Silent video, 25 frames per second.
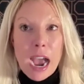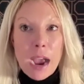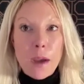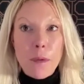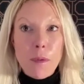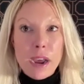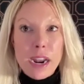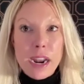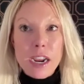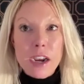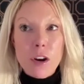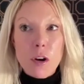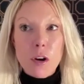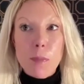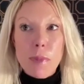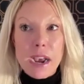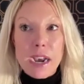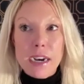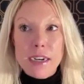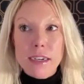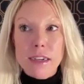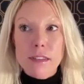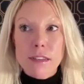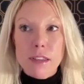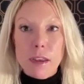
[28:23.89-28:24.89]
I want to go
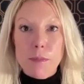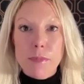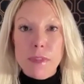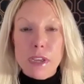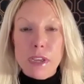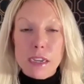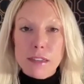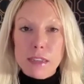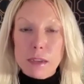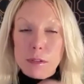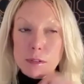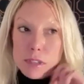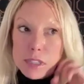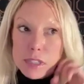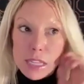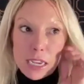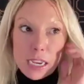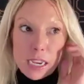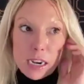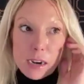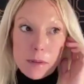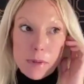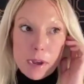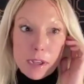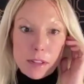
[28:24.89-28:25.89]
back to something because I was
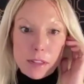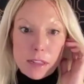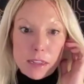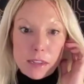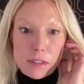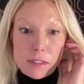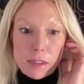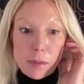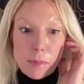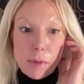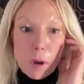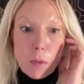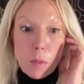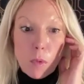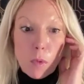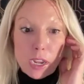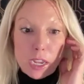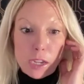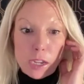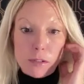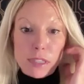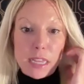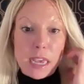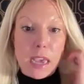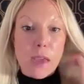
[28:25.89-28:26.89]
thinking about this about
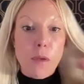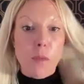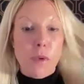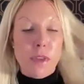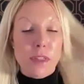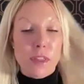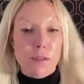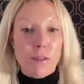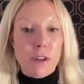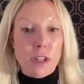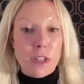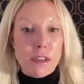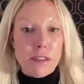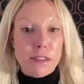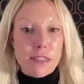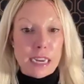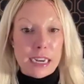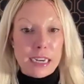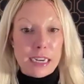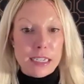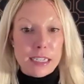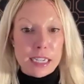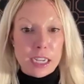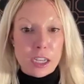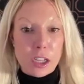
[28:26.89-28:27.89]
what you said with the real
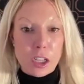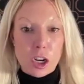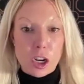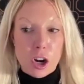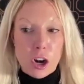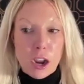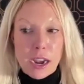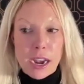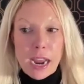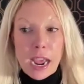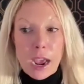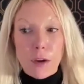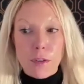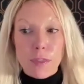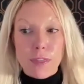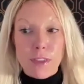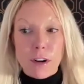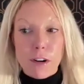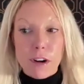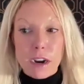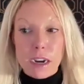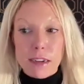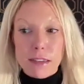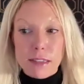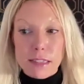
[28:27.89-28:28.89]
estate dealer and how
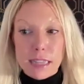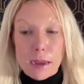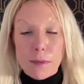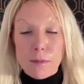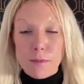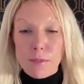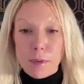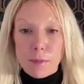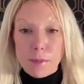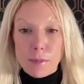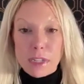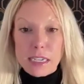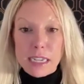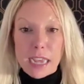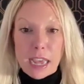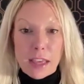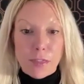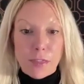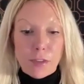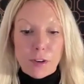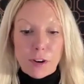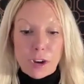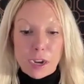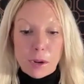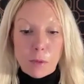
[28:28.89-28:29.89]
they're exempt from the
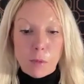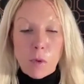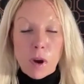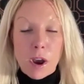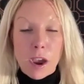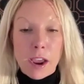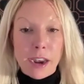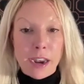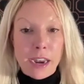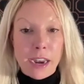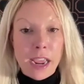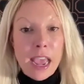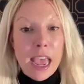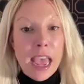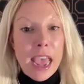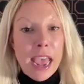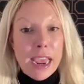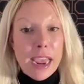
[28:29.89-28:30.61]
1031.